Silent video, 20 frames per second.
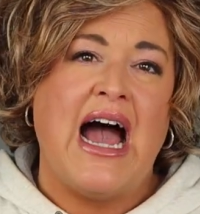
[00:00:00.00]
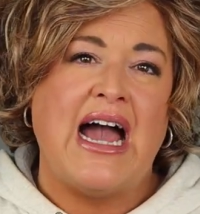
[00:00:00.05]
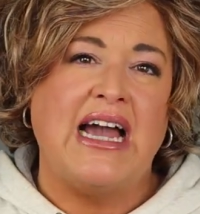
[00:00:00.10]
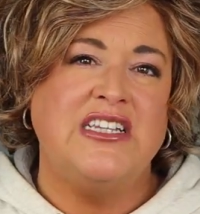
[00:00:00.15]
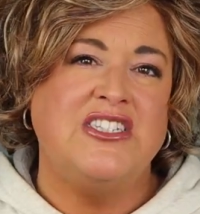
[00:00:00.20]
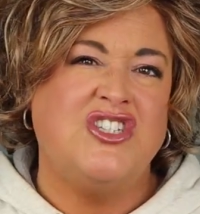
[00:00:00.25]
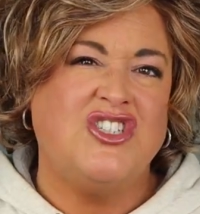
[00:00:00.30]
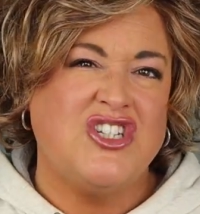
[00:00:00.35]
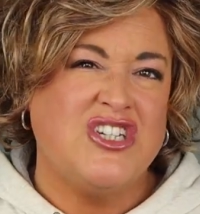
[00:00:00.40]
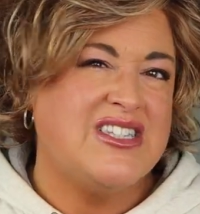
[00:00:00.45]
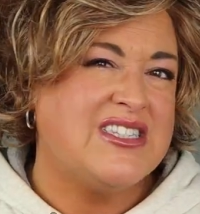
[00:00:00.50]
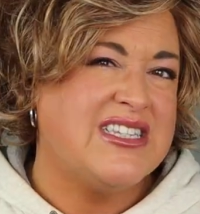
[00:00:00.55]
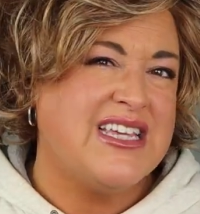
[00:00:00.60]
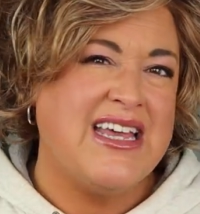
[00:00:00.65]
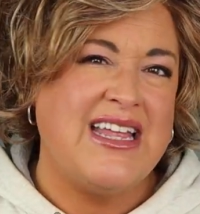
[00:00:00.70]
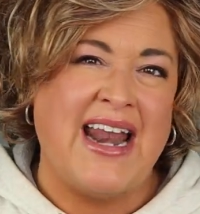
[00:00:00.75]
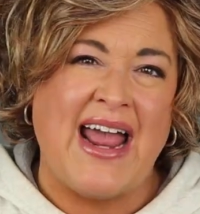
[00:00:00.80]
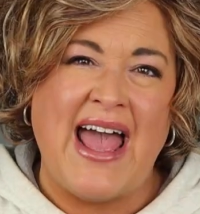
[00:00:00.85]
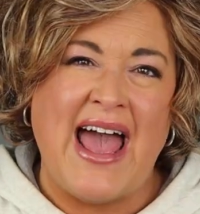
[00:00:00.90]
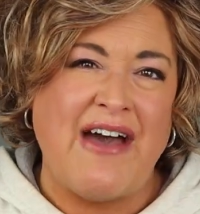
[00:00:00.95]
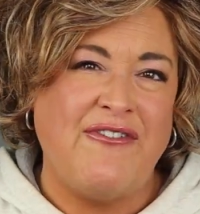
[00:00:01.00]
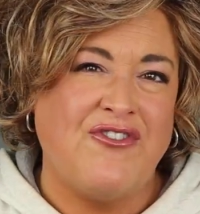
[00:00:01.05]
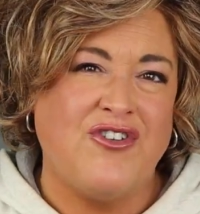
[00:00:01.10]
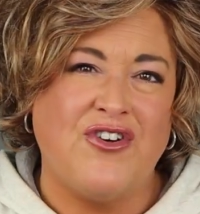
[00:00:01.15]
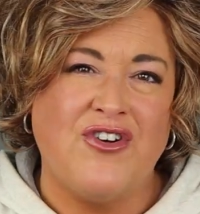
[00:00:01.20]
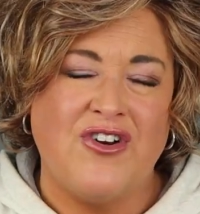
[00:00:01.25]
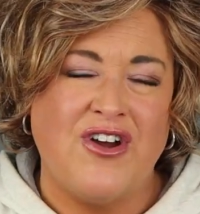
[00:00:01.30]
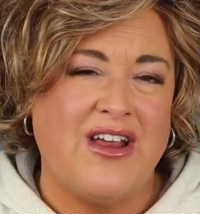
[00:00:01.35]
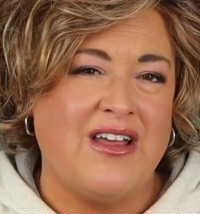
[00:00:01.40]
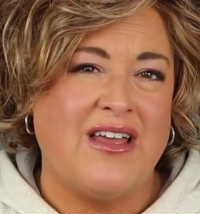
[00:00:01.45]
I just can
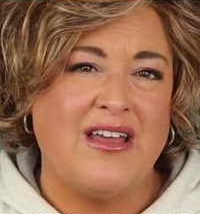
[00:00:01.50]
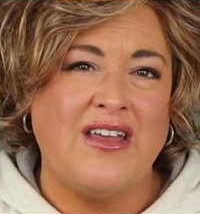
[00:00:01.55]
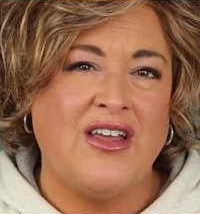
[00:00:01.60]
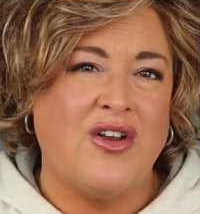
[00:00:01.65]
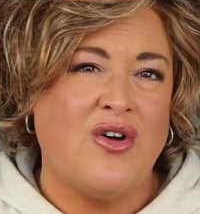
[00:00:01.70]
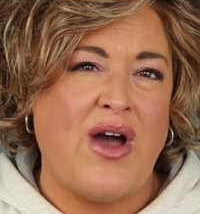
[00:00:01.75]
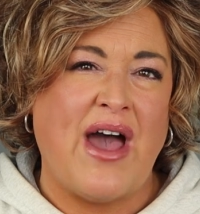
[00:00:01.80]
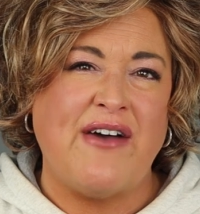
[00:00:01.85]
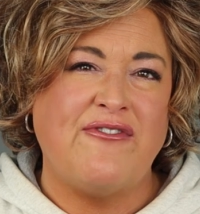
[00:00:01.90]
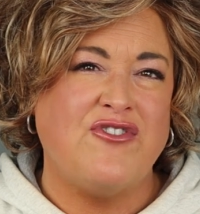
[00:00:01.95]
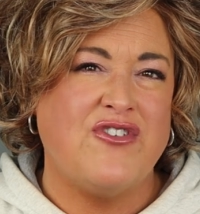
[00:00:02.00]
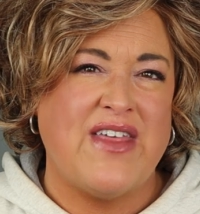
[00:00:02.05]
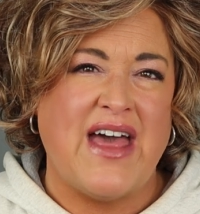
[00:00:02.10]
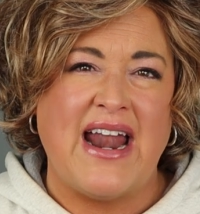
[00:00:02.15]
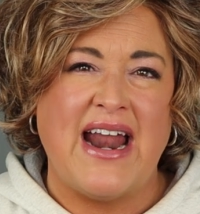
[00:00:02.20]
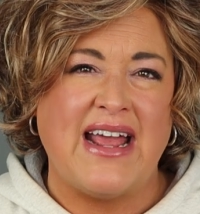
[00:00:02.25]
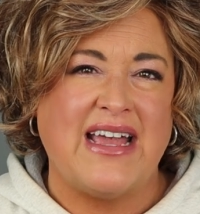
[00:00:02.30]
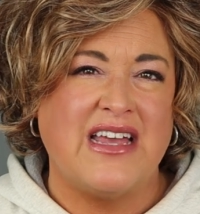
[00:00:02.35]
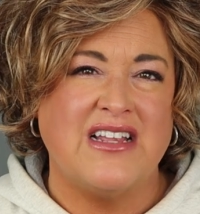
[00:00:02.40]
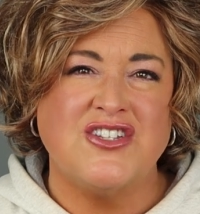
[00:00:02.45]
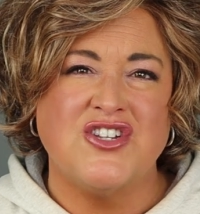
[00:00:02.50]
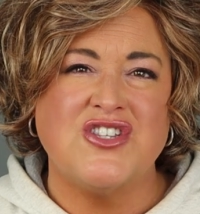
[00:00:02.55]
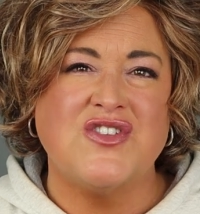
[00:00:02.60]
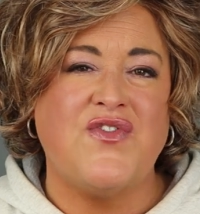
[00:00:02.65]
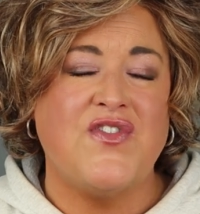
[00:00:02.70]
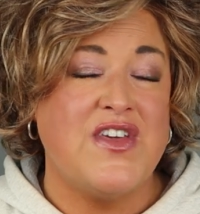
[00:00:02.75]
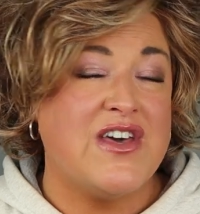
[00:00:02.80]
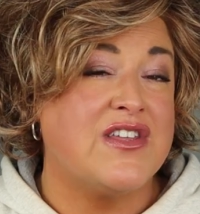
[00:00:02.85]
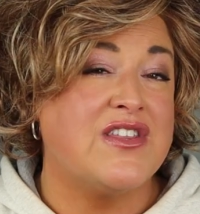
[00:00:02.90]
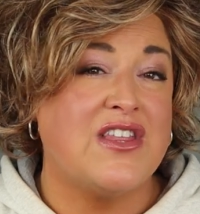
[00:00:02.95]
after, you know, after that I can
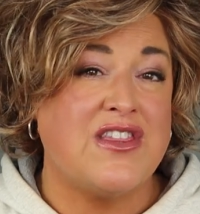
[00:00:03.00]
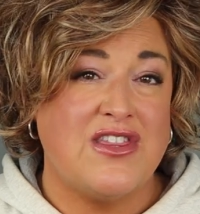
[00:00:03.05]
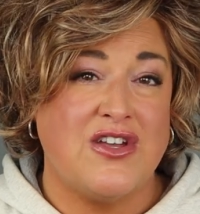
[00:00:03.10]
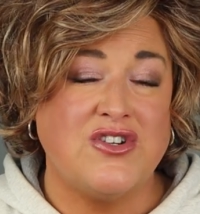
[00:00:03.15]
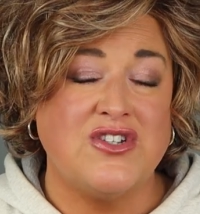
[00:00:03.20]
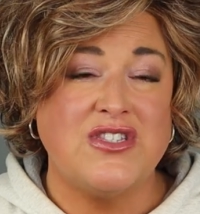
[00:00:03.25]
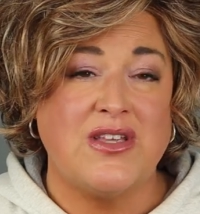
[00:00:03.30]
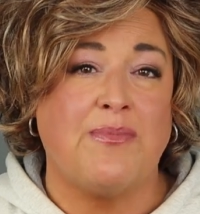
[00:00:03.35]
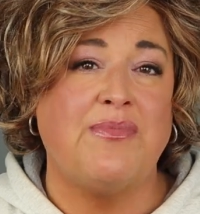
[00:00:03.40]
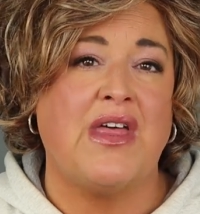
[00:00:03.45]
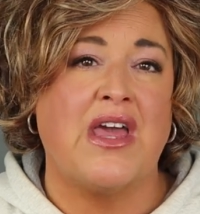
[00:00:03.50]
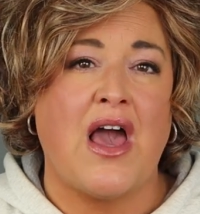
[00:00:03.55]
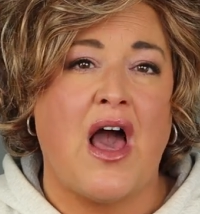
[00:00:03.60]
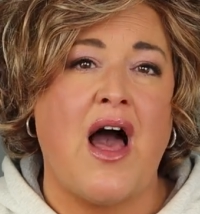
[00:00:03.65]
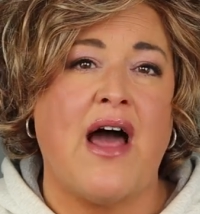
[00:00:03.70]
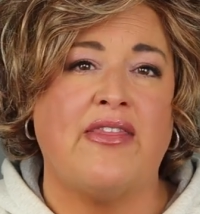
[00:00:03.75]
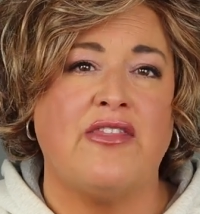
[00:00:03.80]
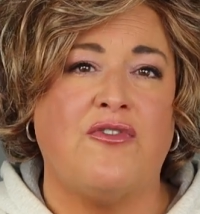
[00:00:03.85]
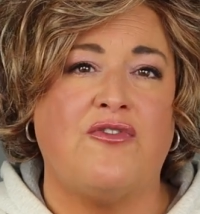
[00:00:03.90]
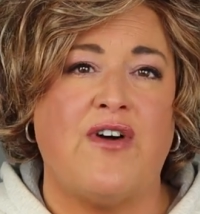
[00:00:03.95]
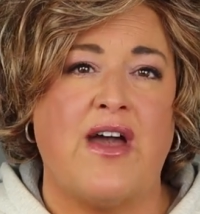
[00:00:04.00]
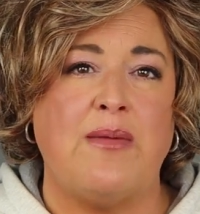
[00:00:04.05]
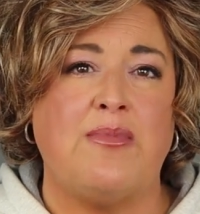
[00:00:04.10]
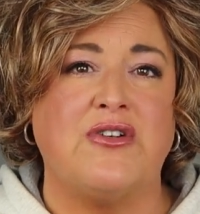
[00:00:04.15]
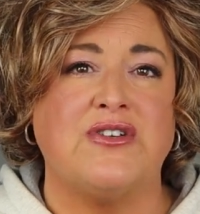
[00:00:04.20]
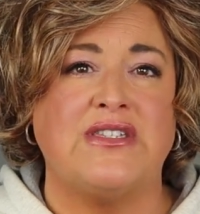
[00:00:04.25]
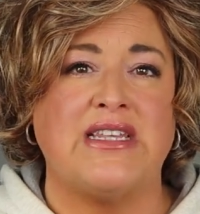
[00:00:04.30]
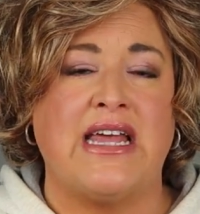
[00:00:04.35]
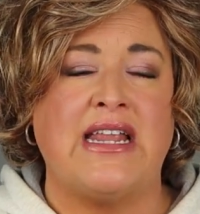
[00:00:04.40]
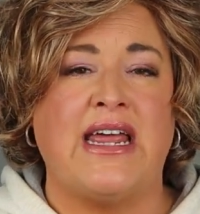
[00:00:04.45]
just feel that there's something on the
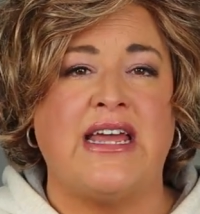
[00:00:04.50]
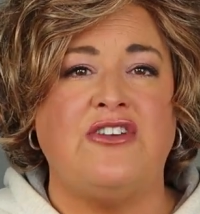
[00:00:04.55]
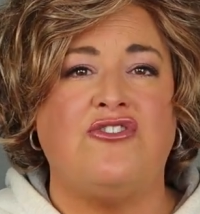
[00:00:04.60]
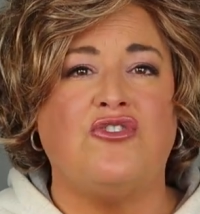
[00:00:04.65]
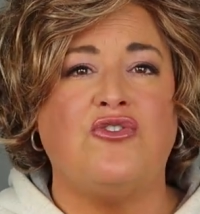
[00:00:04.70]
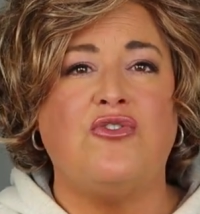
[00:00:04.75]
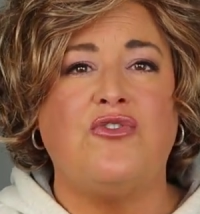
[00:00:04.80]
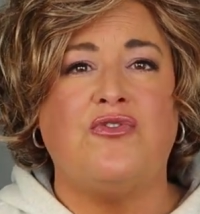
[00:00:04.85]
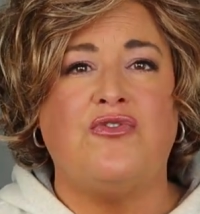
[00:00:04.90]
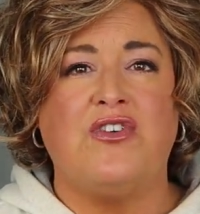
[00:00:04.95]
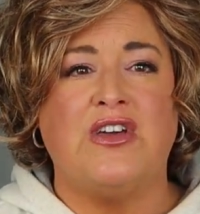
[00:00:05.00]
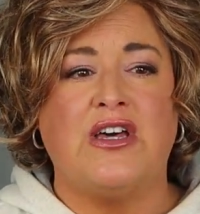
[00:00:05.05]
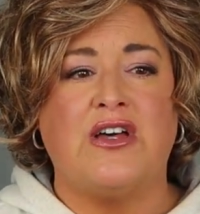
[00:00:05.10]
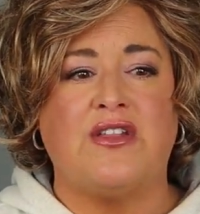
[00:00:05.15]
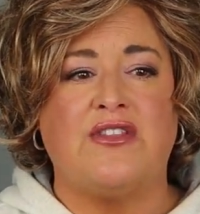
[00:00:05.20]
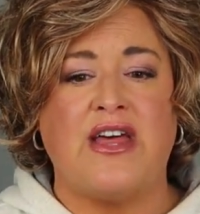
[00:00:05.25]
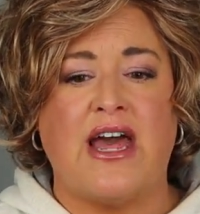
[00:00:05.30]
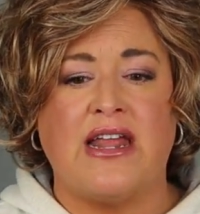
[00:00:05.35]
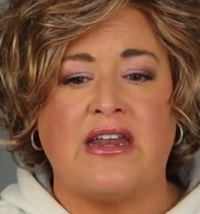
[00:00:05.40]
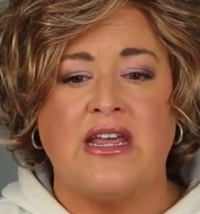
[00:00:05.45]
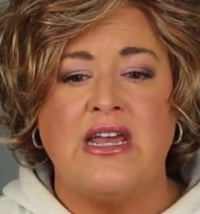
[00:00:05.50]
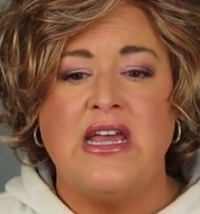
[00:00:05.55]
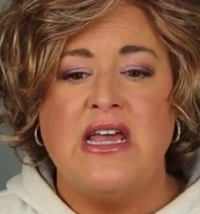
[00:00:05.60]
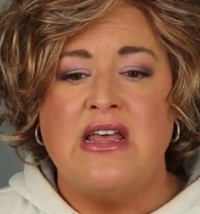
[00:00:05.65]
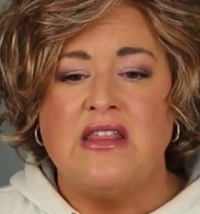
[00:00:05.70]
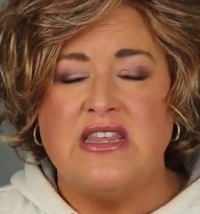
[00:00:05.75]
fibers and I do feel that